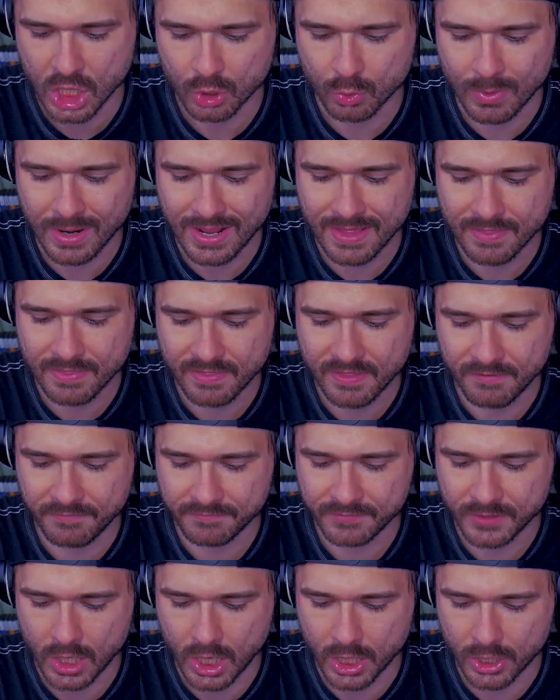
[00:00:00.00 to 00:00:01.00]
Grand
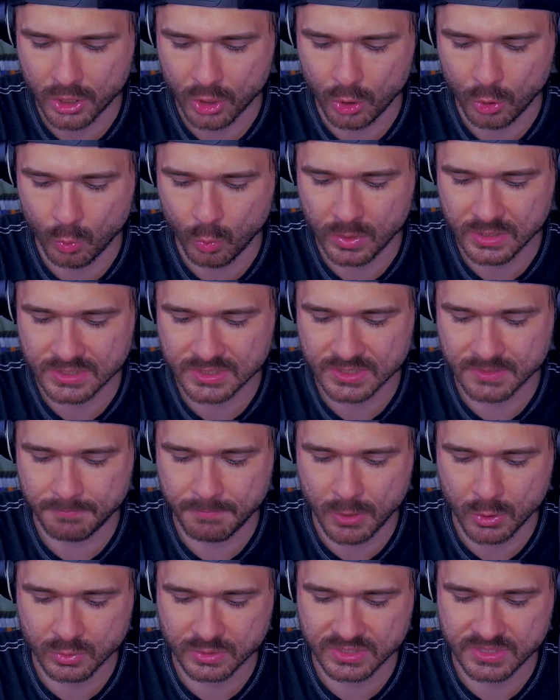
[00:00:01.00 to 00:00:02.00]
Theft Auto was
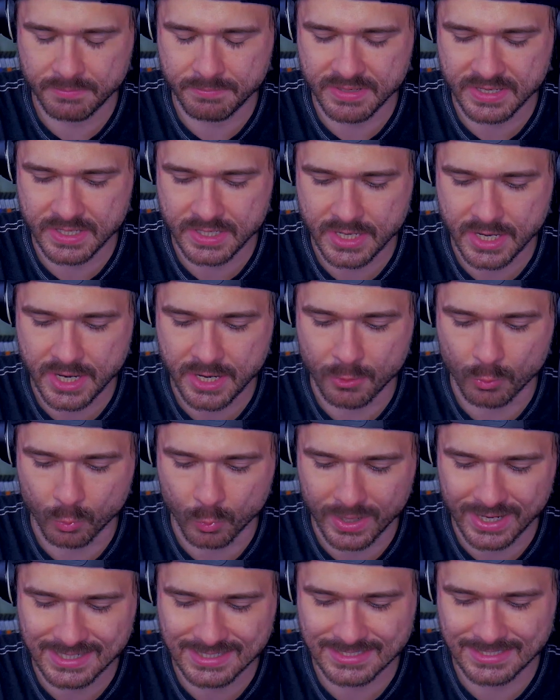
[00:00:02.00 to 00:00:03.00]
supposed to be a
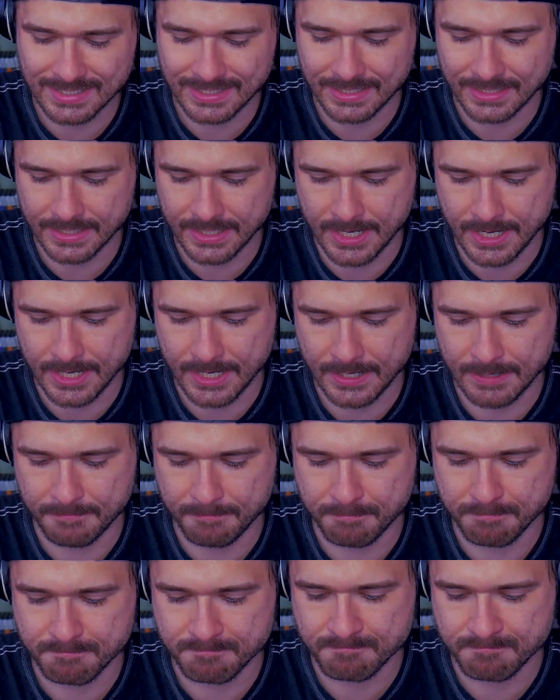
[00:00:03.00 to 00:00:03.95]
racing game.